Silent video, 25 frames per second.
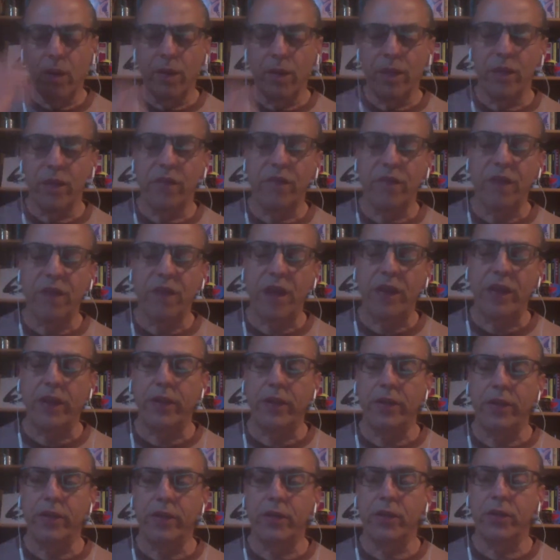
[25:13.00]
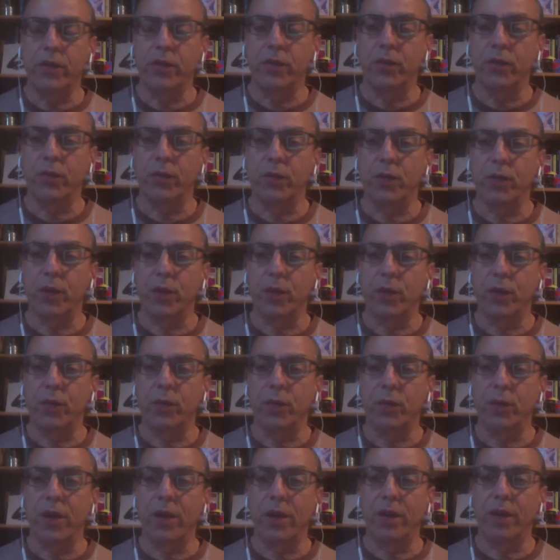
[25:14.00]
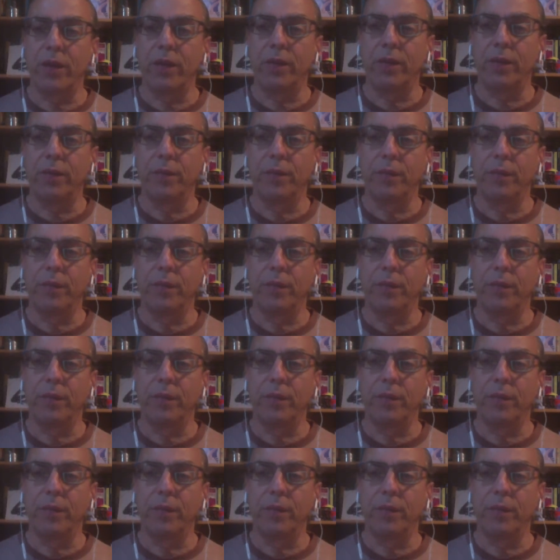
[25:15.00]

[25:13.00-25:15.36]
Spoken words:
the fatty tissue throughout the body.